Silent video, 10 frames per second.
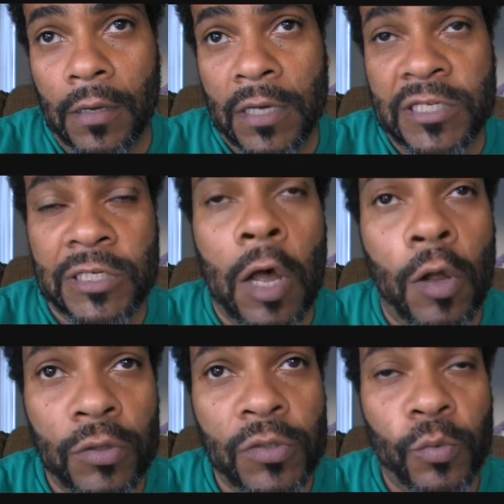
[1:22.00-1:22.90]

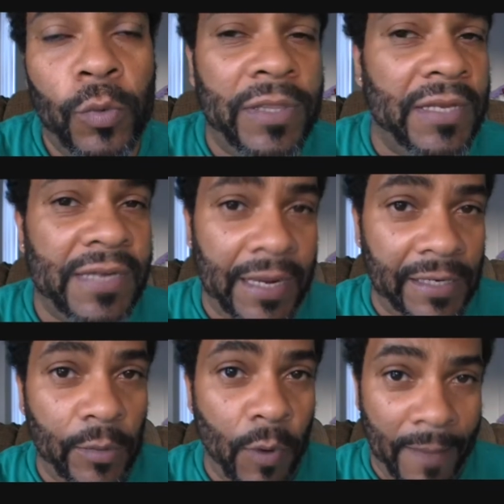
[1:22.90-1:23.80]
assault with a
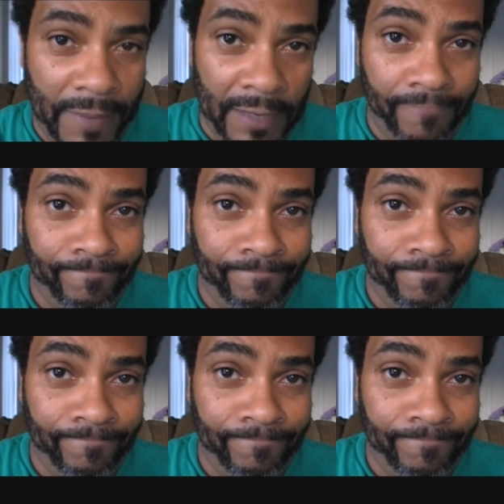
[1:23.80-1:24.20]
deadly weapon?